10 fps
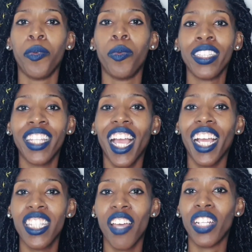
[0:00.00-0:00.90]
One thing I
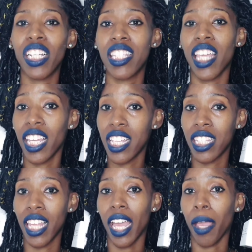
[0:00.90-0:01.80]
can definitely say
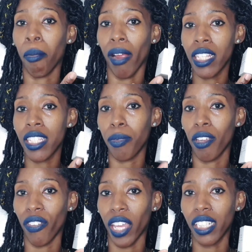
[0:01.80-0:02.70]
is that it brightens up
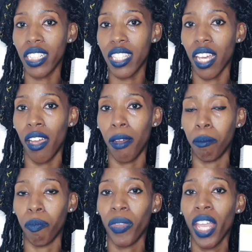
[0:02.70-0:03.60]
your face.
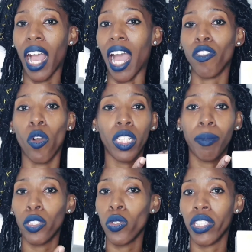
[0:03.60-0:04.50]
I've only
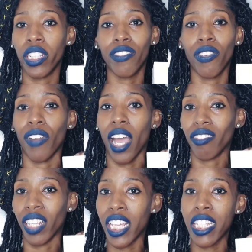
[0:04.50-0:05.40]
been using this for
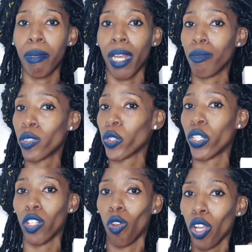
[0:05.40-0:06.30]
5 days, but I'm
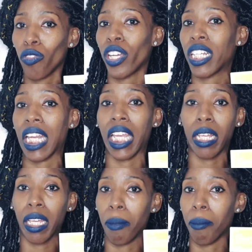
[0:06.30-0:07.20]
sure in the long run
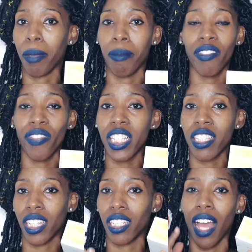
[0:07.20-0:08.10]
it'll make my
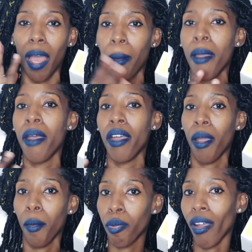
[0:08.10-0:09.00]
face look a lot
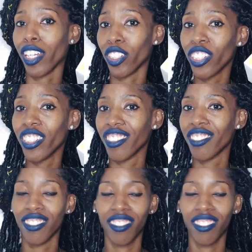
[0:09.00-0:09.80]
brighter.